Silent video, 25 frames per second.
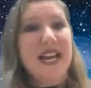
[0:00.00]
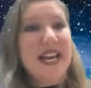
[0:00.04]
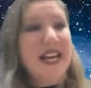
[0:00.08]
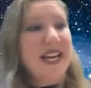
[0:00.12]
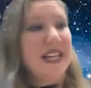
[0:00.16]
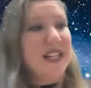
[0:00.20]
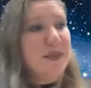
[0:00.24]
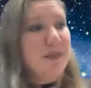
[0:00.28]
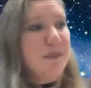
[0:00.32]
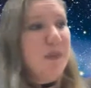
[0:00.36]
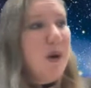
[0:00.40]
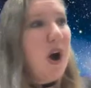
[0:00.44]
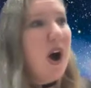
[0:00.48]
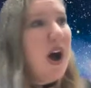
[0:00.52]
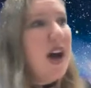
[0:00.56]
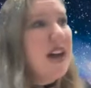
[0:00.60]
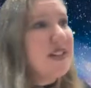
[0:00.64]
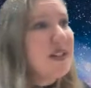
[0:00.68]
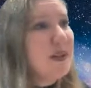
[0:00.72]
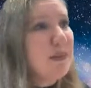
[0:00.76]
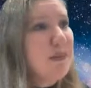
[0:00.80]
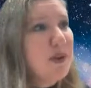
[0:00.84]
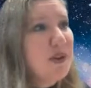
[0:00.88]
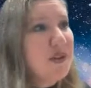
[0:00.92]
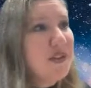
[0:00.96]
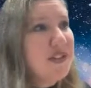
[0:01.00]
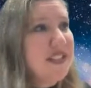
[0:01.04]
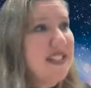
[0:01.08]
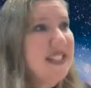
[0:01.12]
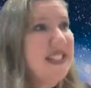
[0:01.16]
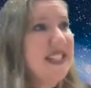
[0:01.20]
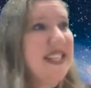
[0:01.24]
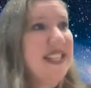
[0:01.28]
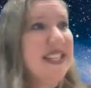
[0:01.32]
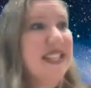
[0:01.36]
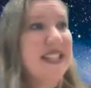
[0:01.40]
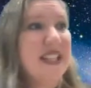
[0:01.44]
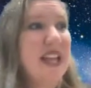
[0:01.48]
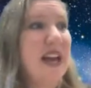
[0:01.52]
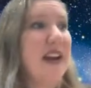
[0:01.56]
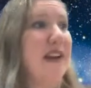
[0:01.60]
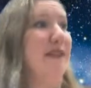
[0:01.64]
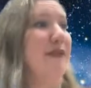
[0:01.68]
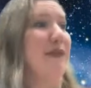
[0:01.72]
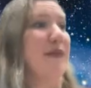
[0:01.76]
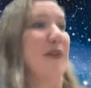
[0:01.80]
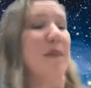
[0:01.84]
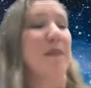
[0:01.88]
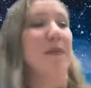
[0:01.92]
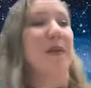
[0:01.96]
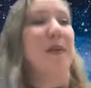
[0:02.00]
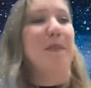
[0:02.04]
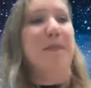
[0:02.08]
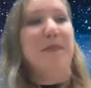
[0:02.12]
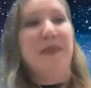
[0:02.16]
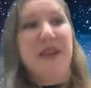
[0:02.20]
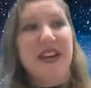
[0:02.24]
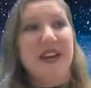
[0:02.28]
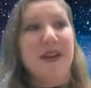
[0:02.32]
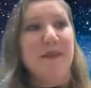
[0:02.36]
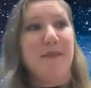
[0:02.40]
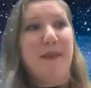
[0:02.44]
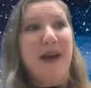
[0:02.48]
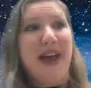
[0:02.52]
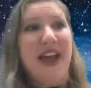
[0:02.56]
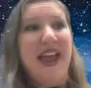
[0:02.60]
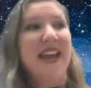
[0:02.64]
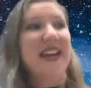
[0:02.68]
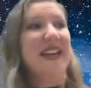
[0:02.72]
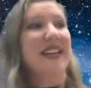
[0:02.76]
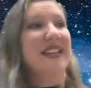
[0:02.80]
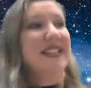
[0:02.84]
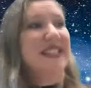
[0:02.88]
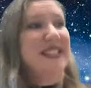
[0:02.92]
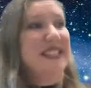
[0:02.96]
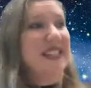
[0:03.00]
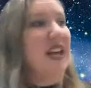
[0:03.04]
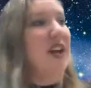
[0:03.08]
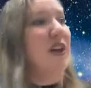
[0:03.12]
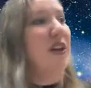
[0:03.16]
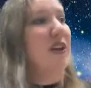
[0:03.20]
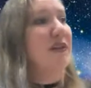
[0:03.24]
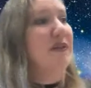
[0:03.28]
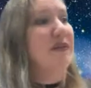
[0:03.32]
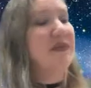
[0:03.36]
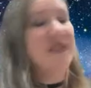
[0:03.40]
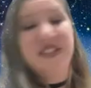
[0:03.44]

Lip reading: it's possible to see light from the Big Bang itself.